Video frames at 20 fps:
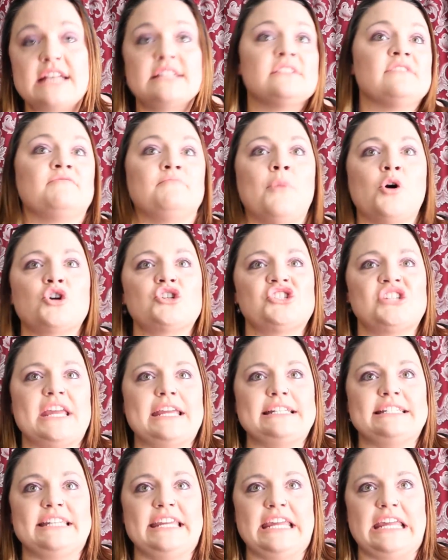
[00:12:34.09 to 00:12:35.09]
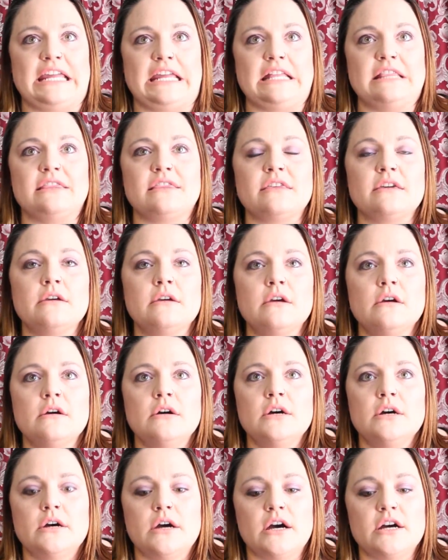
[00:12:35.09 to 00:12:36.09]
of March 18th,
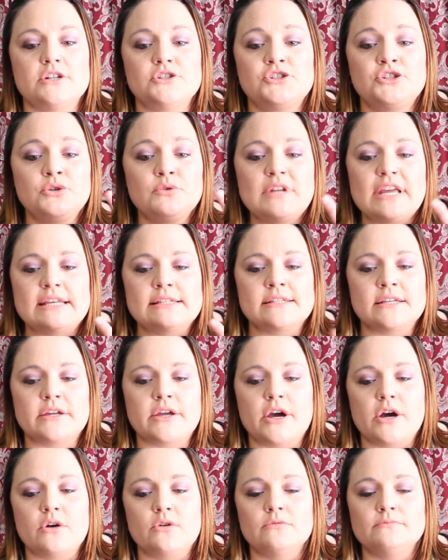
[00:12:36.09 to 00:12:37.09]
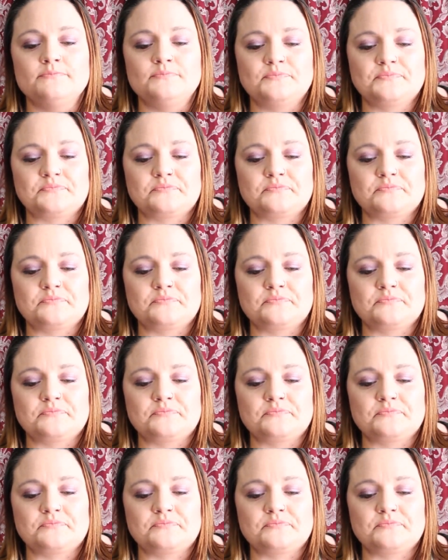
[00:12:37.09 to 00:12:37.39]
2 days ago,